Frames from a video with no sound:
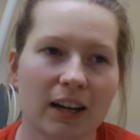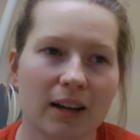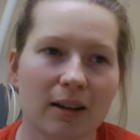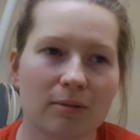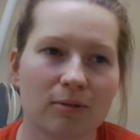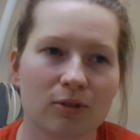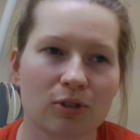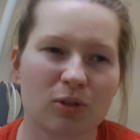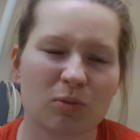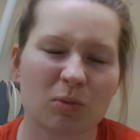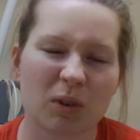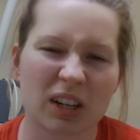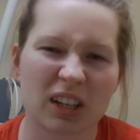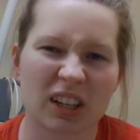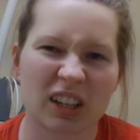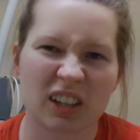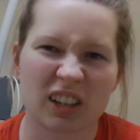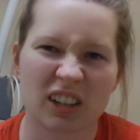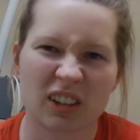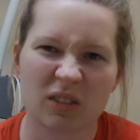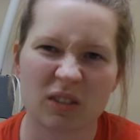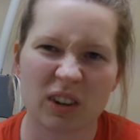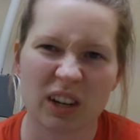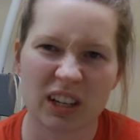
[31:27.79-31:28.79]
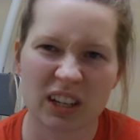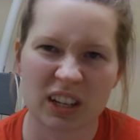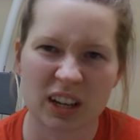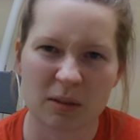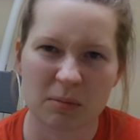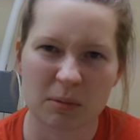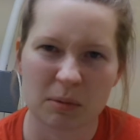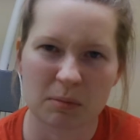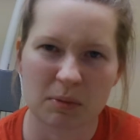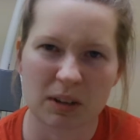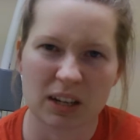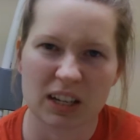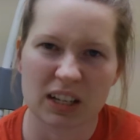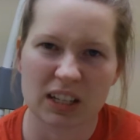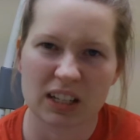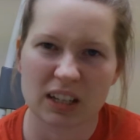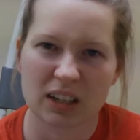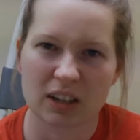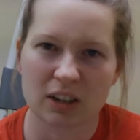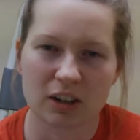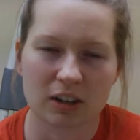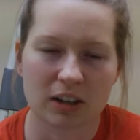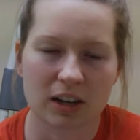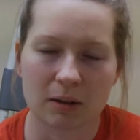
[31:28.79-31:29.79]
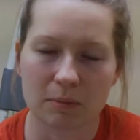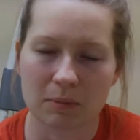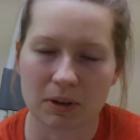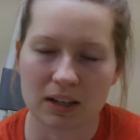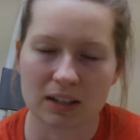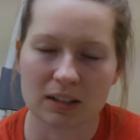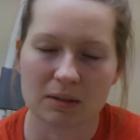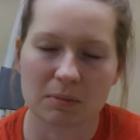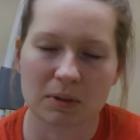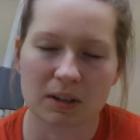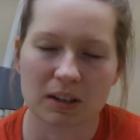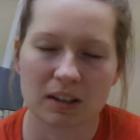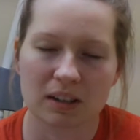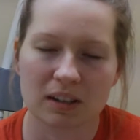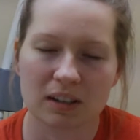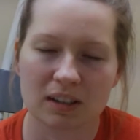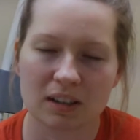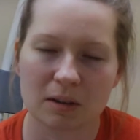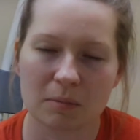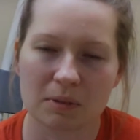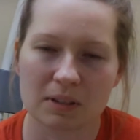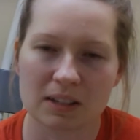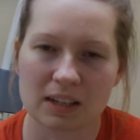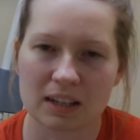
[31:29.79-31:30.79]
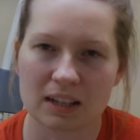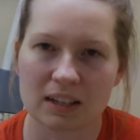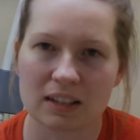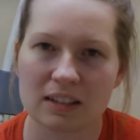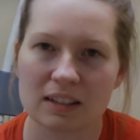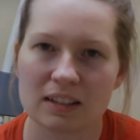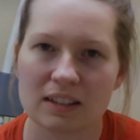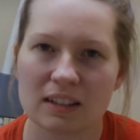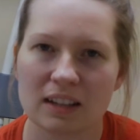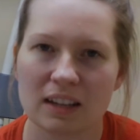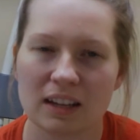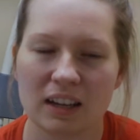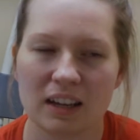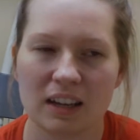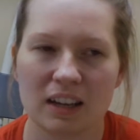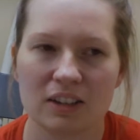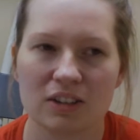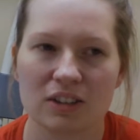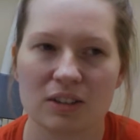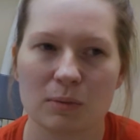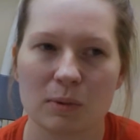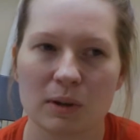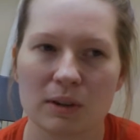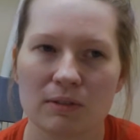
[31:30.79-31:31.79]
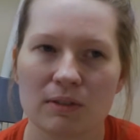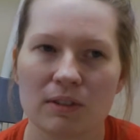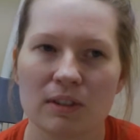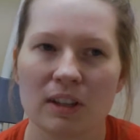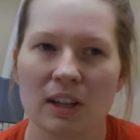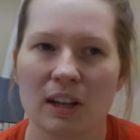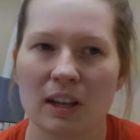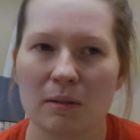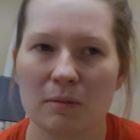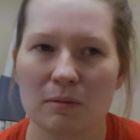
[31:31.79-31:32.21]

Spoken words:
just wait a couple minutes, or not minutes, but a couple seconds, and just wait for that